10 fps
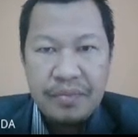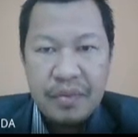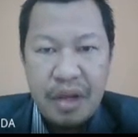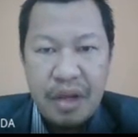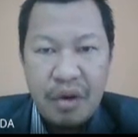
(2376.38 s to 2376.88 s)

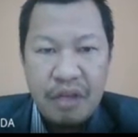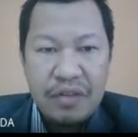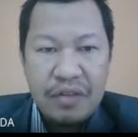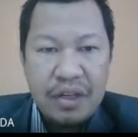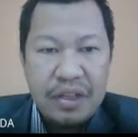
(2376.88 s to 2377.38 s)

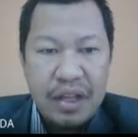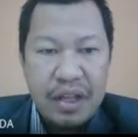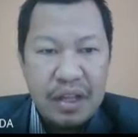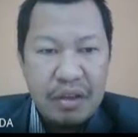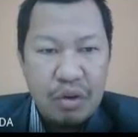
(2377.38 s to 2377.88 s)
However,
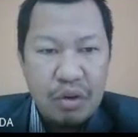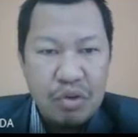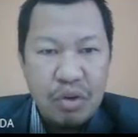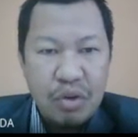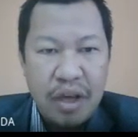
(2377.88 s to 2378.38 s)
it
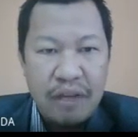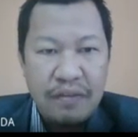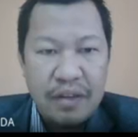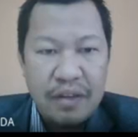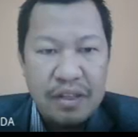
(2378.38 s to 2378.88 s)
also have
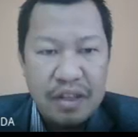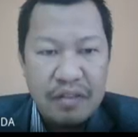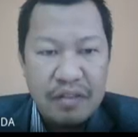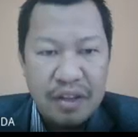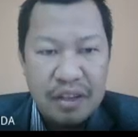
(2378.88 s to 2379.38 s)

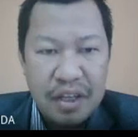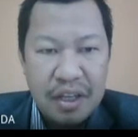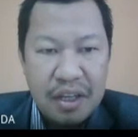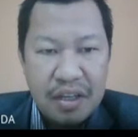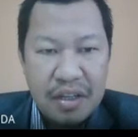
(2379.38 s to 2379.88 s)

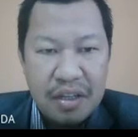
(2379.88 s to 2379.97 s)
disadvantage.